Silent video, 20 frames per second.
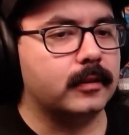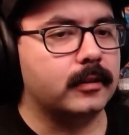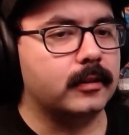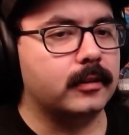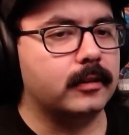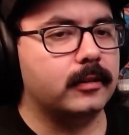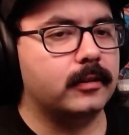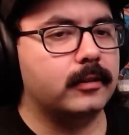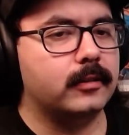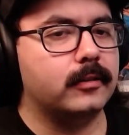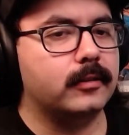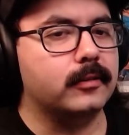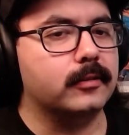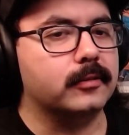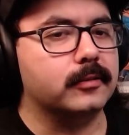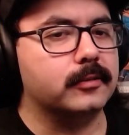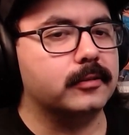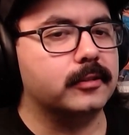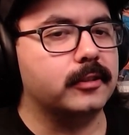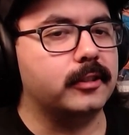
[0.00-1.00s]

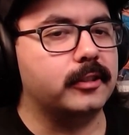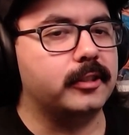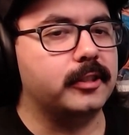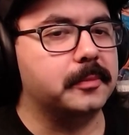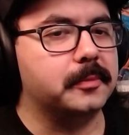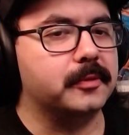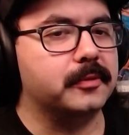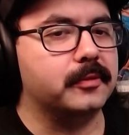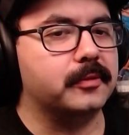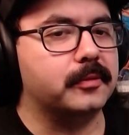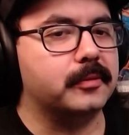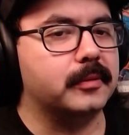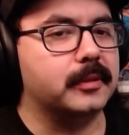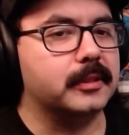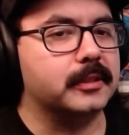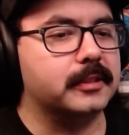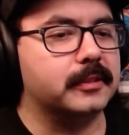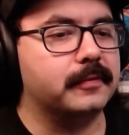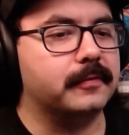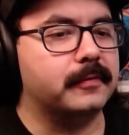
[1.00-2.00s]
Oh, so the Demon Lord
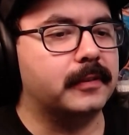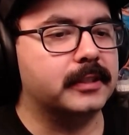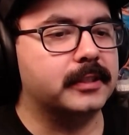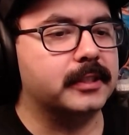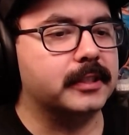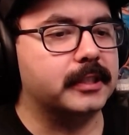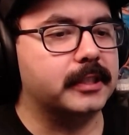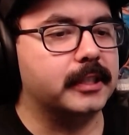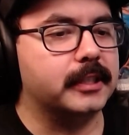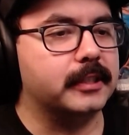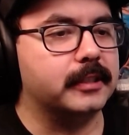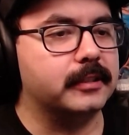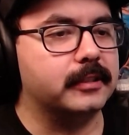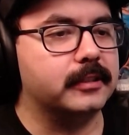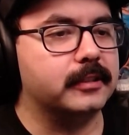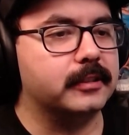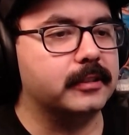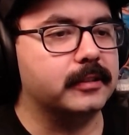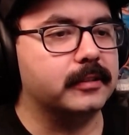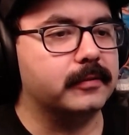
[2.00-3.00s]
wants to investigate
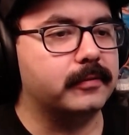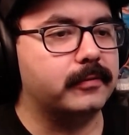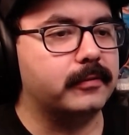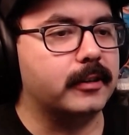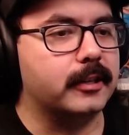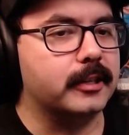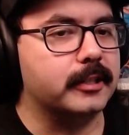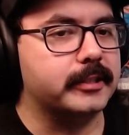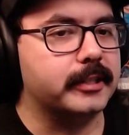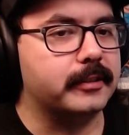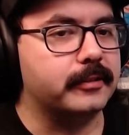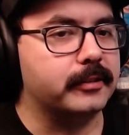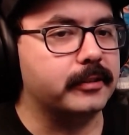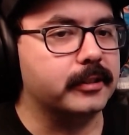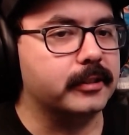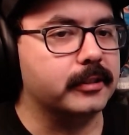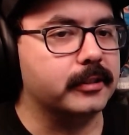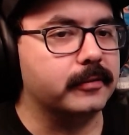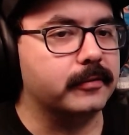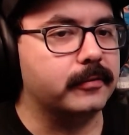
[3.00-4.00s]
in Fred's
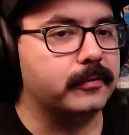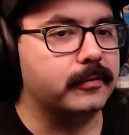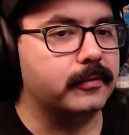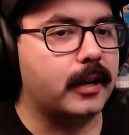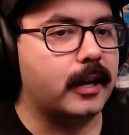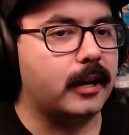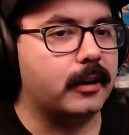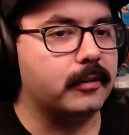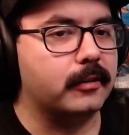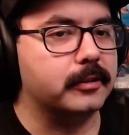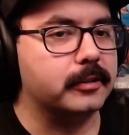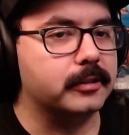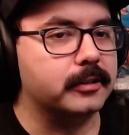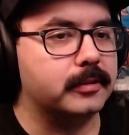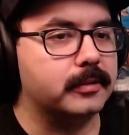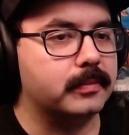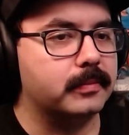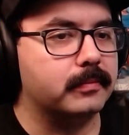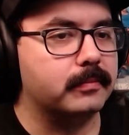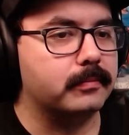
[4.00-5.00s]
area of how
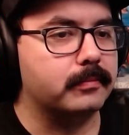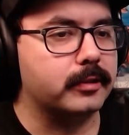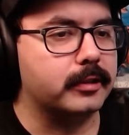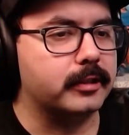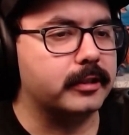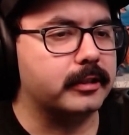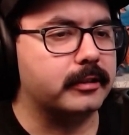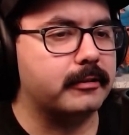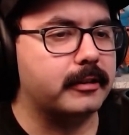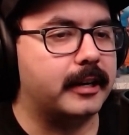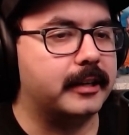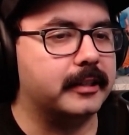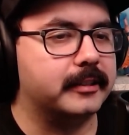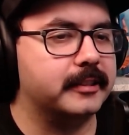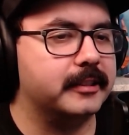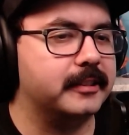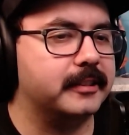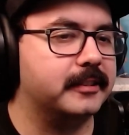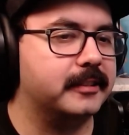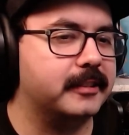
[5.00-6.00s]
his
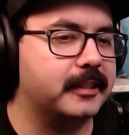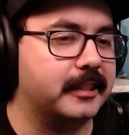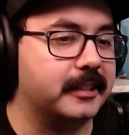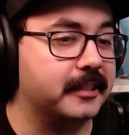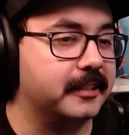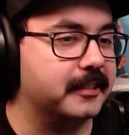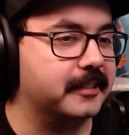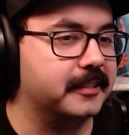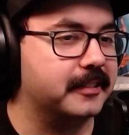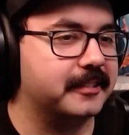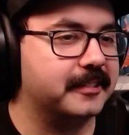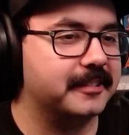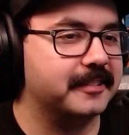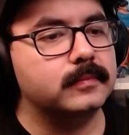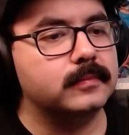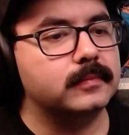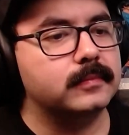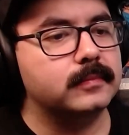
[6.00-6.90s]
bureaucrat is, I guess.